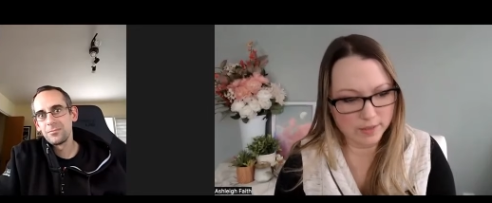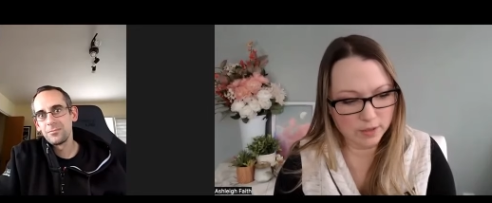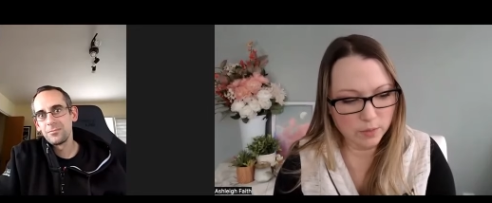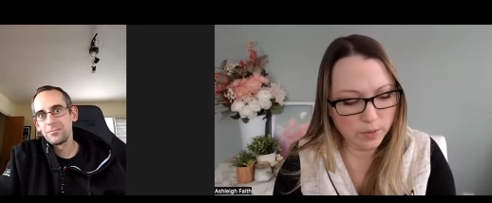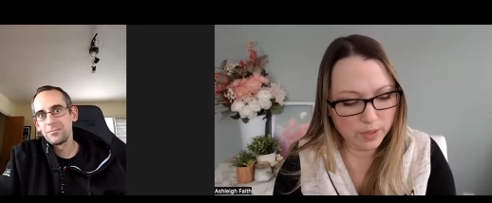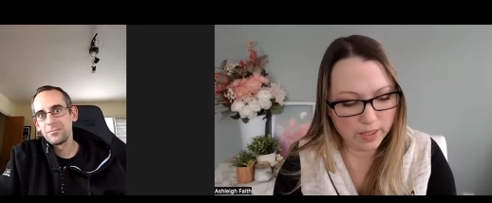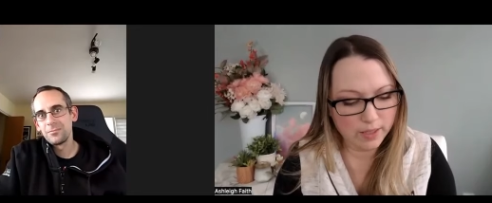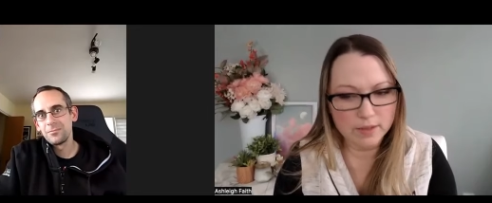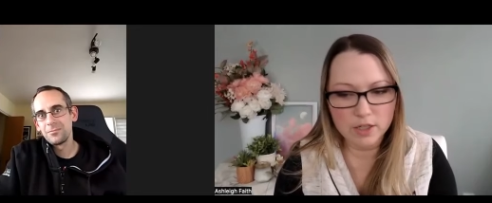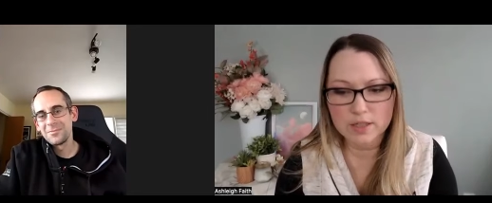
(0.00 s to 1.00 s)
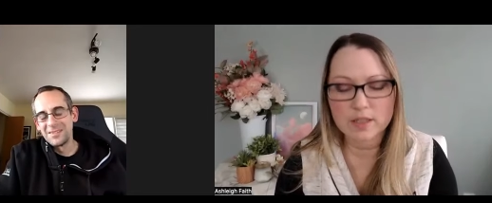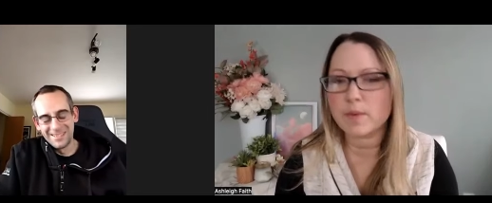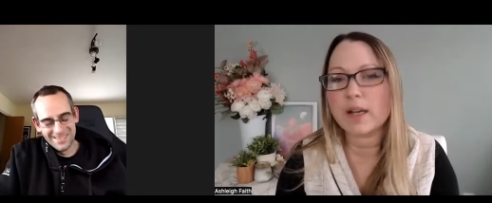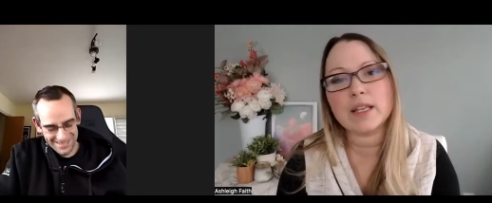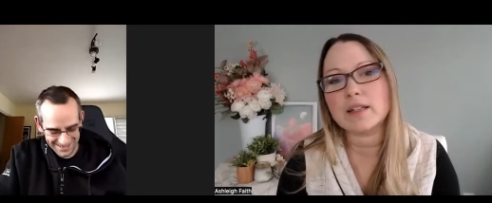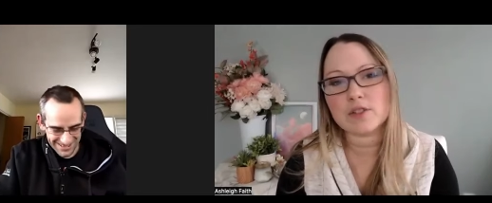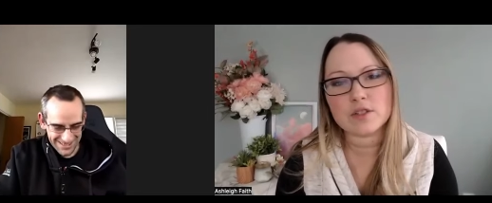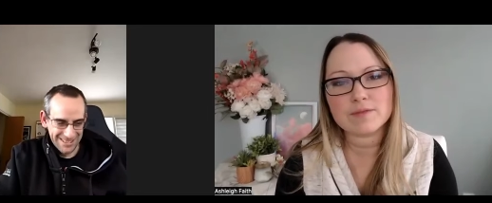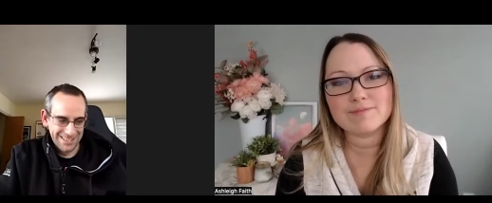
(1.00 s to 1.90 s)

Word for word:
Speaker 1: You will get just as many answers.